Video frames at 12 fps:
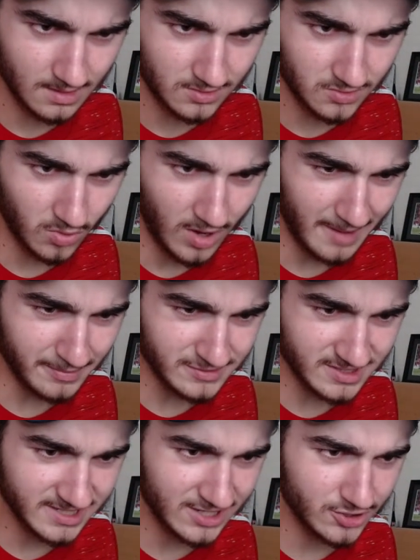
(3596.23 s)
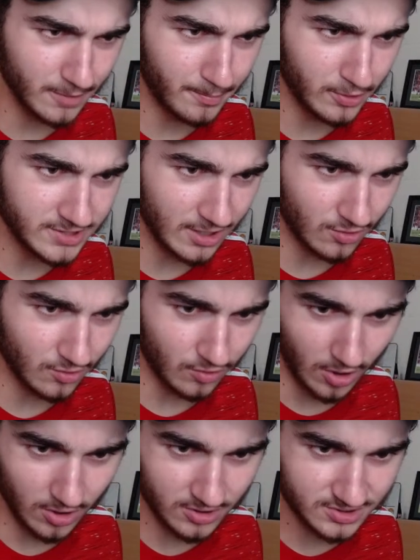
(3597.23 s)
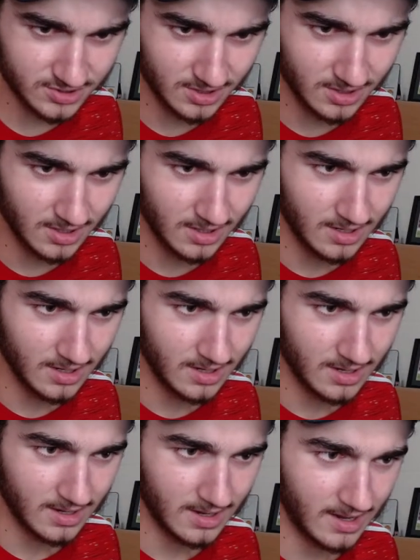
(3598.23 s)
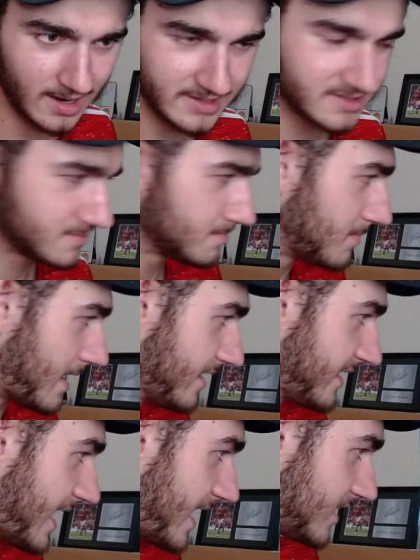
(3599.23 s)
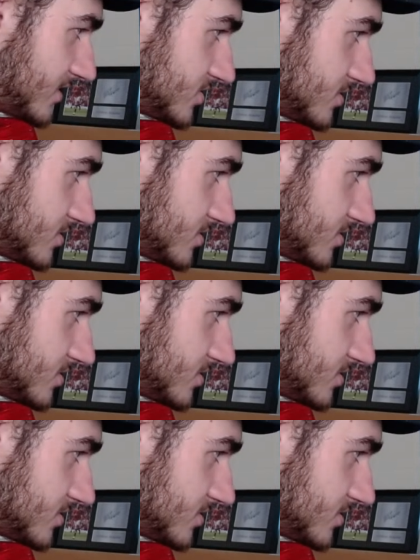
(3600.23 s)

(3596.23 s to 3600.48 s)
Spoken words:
What happens? Sancho puts it across. And it's Matty Cash.